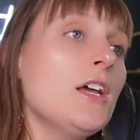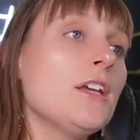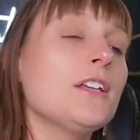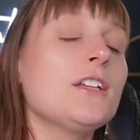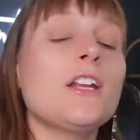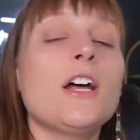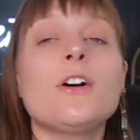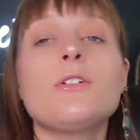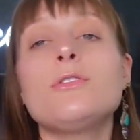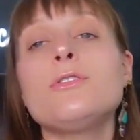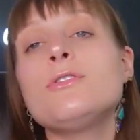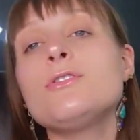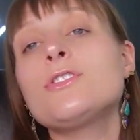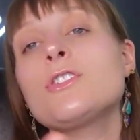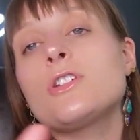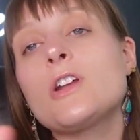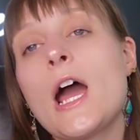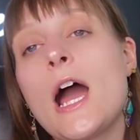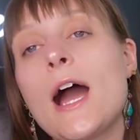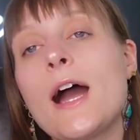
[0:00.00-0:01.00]

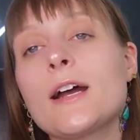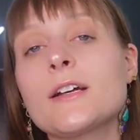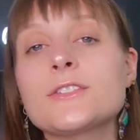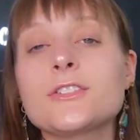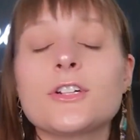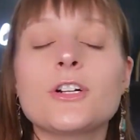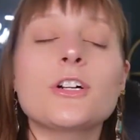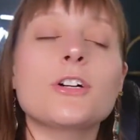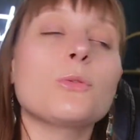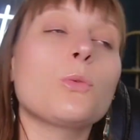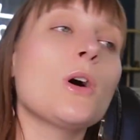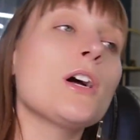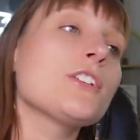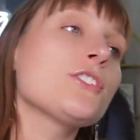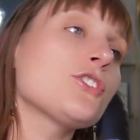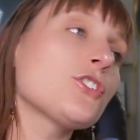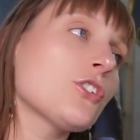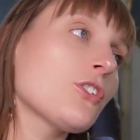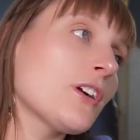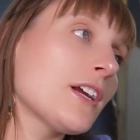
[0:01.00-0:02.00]
Who's your doctor?
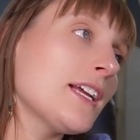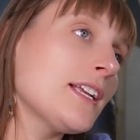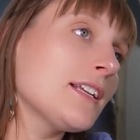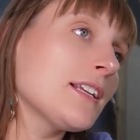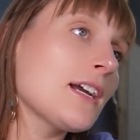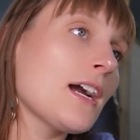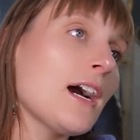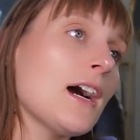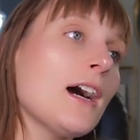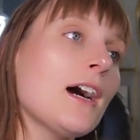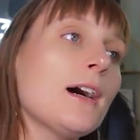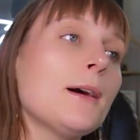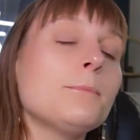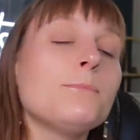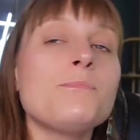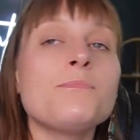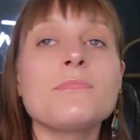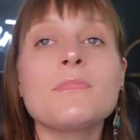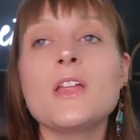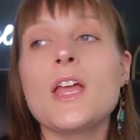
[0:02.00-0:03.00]
What's your
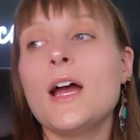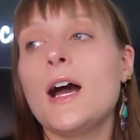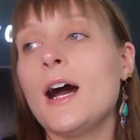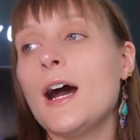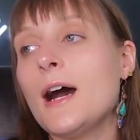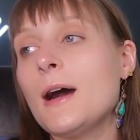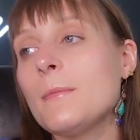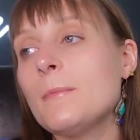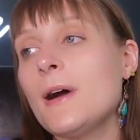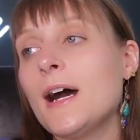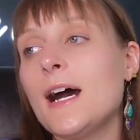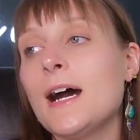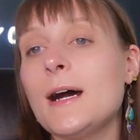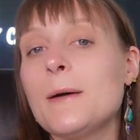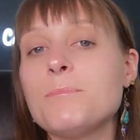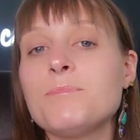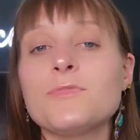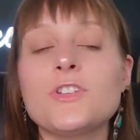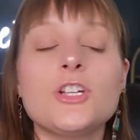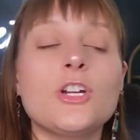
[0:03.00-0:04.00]
income?
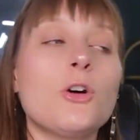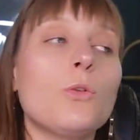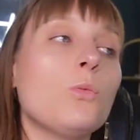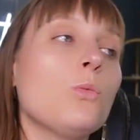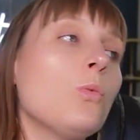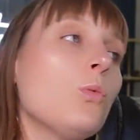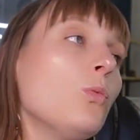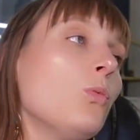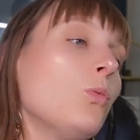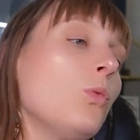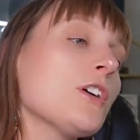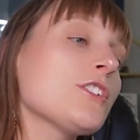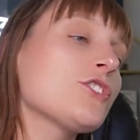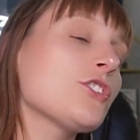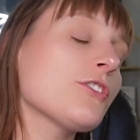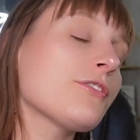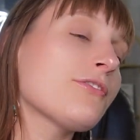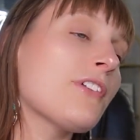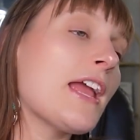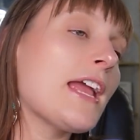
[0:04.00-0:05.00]

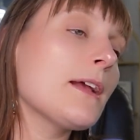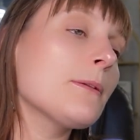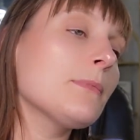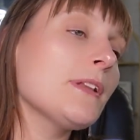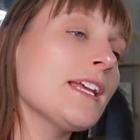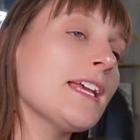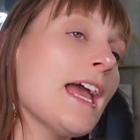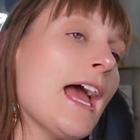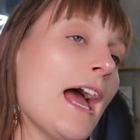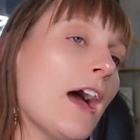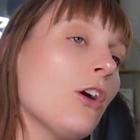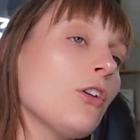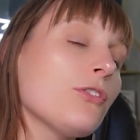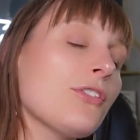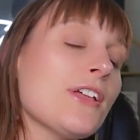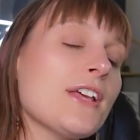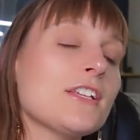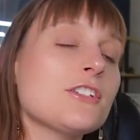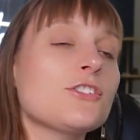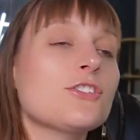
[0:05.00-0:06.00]
What's your family
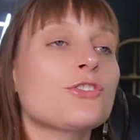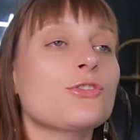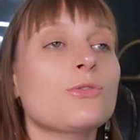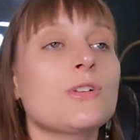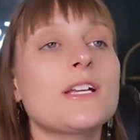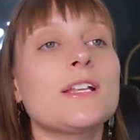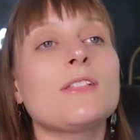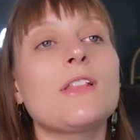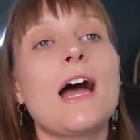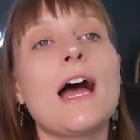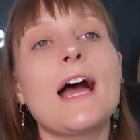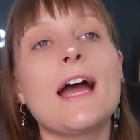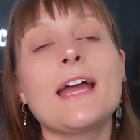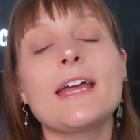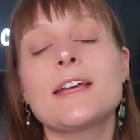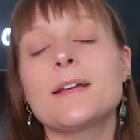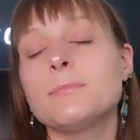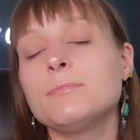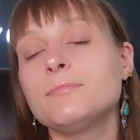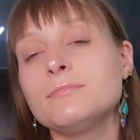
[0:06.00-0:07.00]
health history
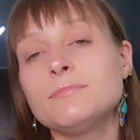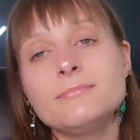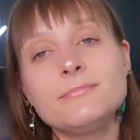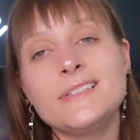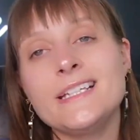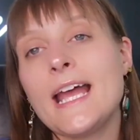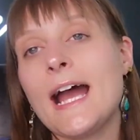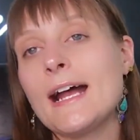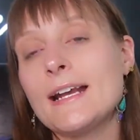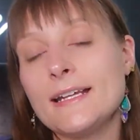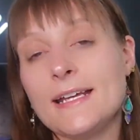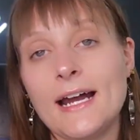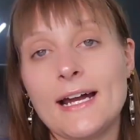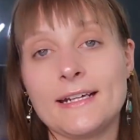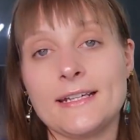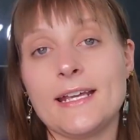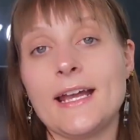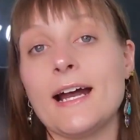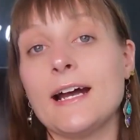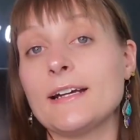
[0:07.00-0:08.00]
like? Yada,
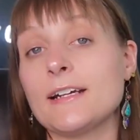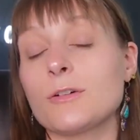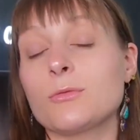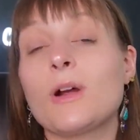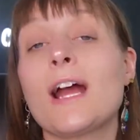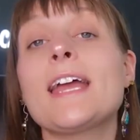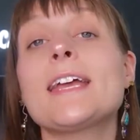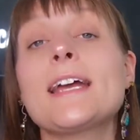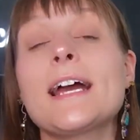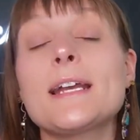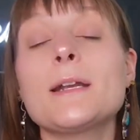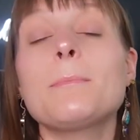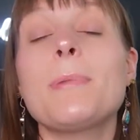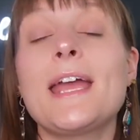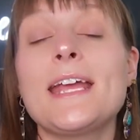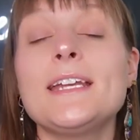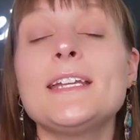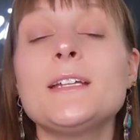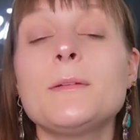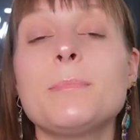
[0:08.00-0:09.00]
yada, yada, right? Kind of
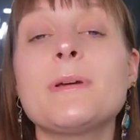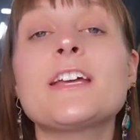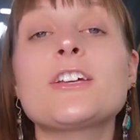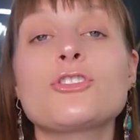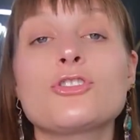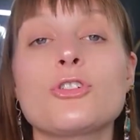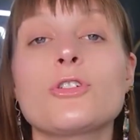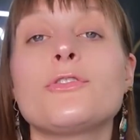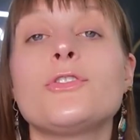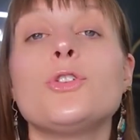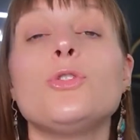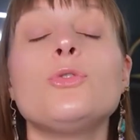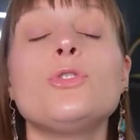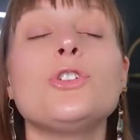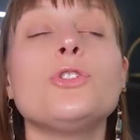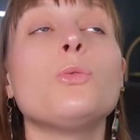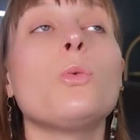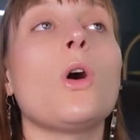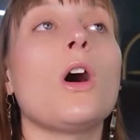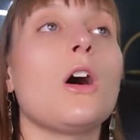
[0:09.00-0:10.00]
painting a picture of who
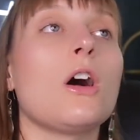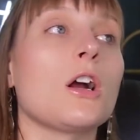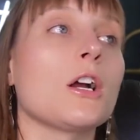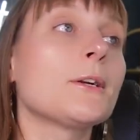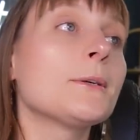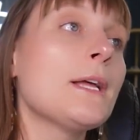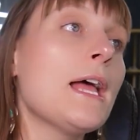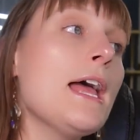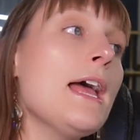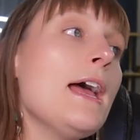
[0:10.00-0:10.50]
you are.